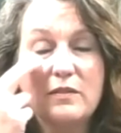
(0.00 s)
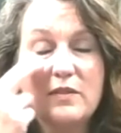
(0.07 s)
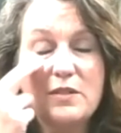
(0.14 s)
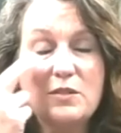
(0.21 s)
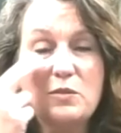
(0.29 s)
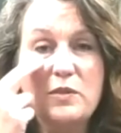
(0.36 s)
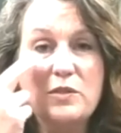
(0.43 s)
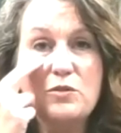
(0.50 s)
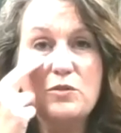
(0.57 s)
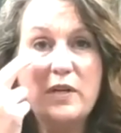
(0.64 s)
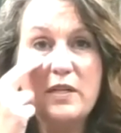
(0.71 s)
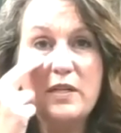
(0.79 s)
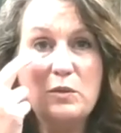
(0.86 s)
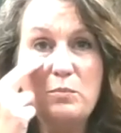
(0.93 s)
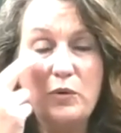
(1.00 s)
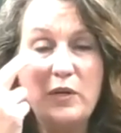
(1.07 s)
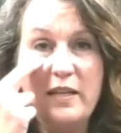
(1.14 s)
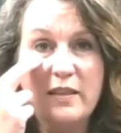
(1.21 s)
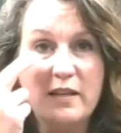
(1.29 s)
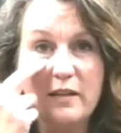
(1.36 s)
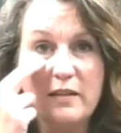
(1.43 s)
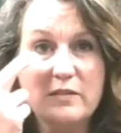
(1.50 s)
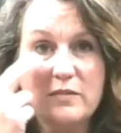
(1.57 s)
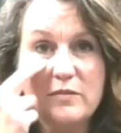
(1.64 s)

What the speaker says: this restricted breathing.